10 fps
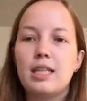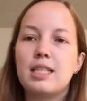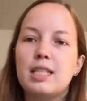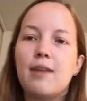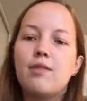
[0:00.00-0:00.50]

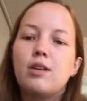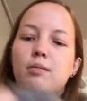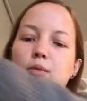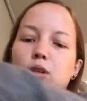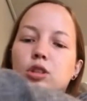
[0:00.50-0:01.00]

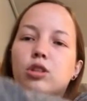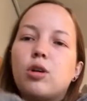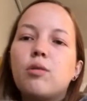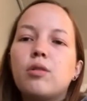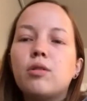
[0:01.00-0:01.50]
7 books
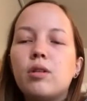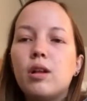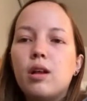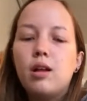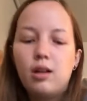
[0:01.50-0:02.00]
total
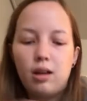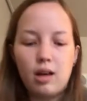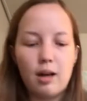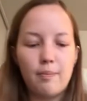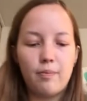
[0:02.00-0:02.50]

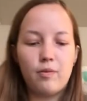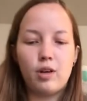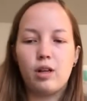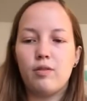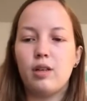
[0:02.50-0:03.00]
for
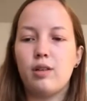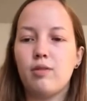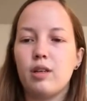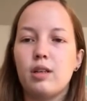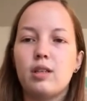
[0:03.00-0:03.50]
all of the
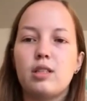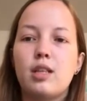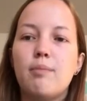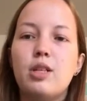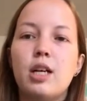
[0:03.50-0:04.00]
different
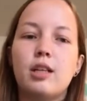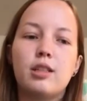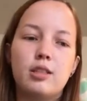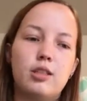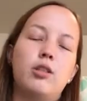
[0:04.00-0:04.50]

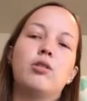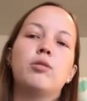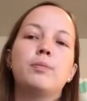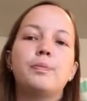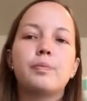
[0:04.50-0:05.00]
subjects.
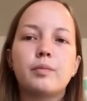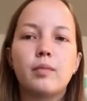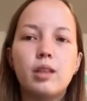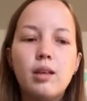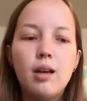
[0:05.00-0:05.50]
So
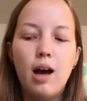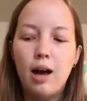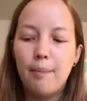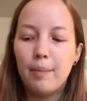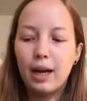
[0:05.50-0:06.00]

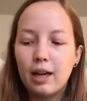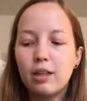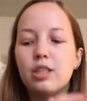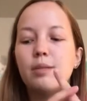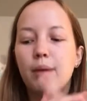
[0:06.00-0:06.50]

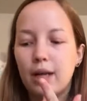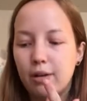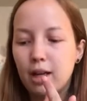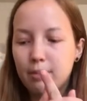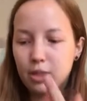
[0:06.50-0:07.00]
biology,
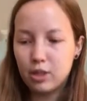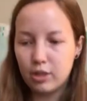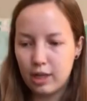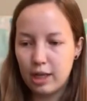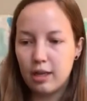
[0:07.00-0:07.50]

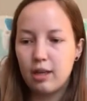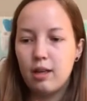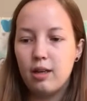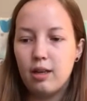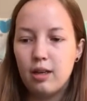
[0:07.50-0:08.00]
biochemistry,
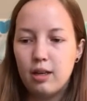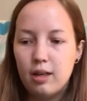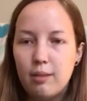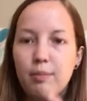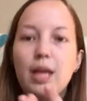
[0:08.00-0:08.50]

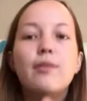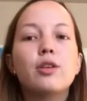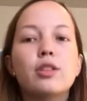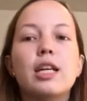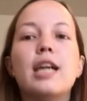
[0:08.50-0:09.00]

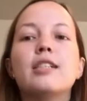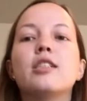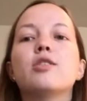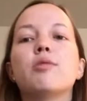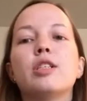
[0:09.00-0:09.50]
behavioral
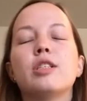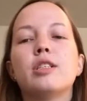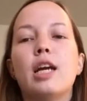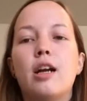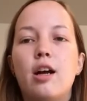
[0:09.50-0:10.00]
sciences, which is
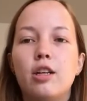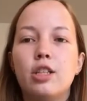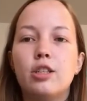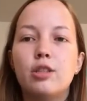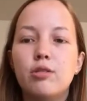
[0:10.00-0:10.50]

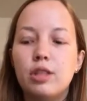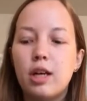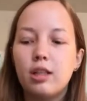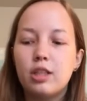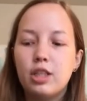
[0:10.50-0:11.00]
psychology and
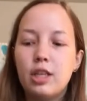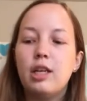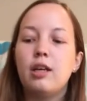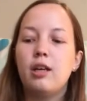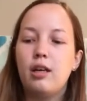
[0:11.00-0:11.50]

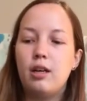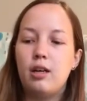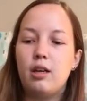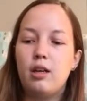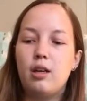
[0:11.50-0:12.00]
sociology,
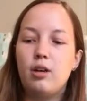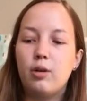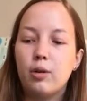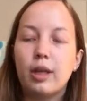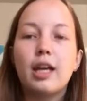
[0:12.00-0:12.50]

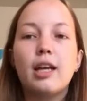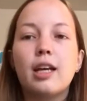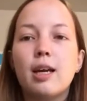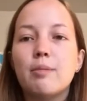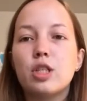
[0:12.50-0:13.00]
organic
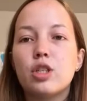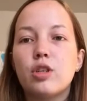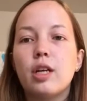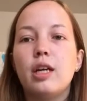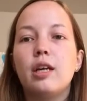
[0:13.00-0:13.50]

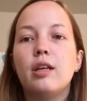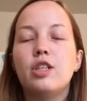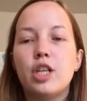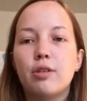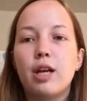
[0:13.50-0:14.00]
chemistry,
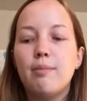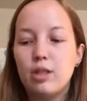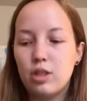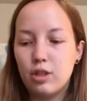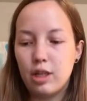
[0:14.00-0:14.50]
gen
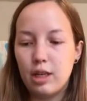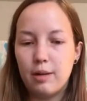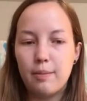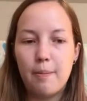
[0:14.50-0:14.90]
chemistry,